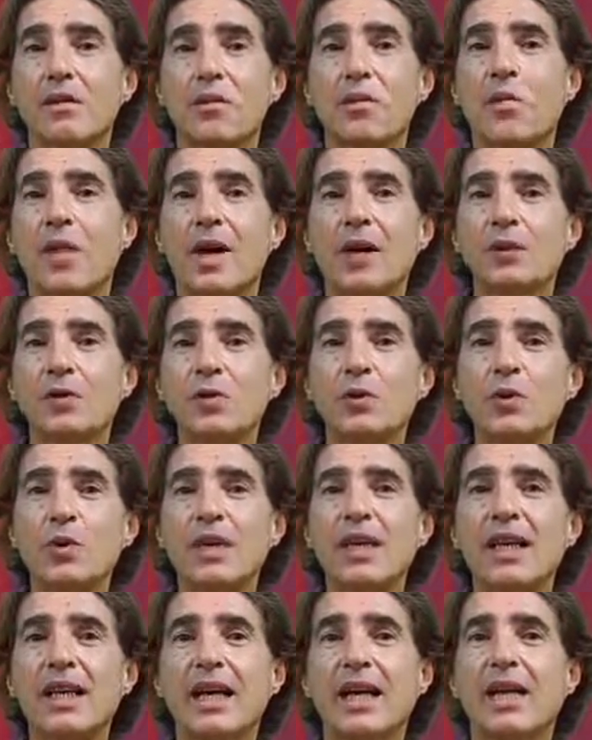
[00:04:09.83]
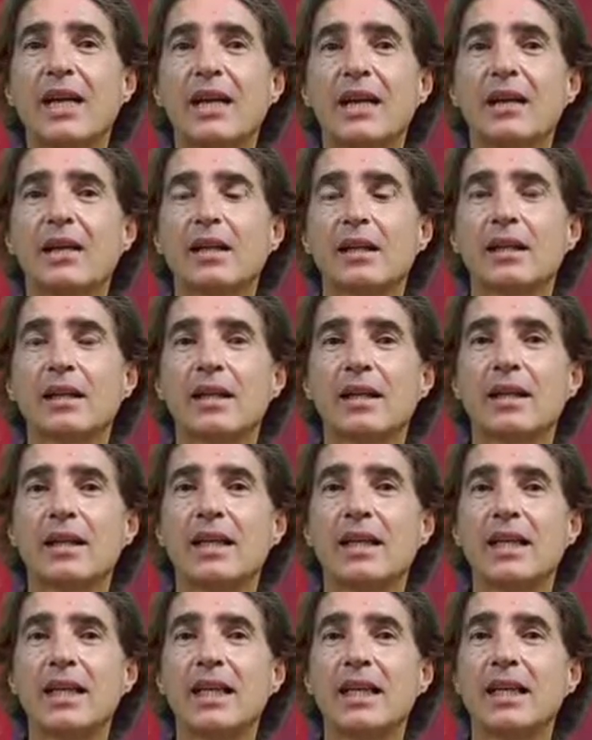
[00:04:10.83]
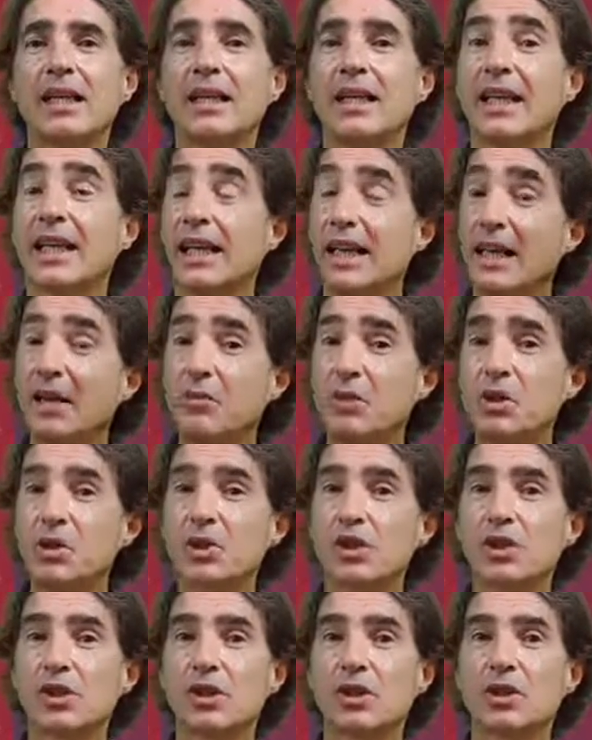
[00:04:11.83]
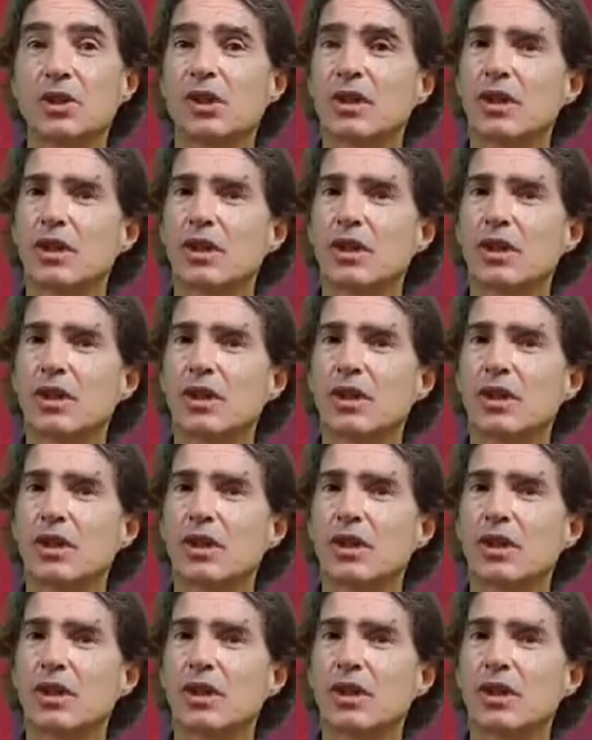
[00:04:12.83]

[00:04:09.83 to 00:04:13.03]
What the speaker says: what we are in image,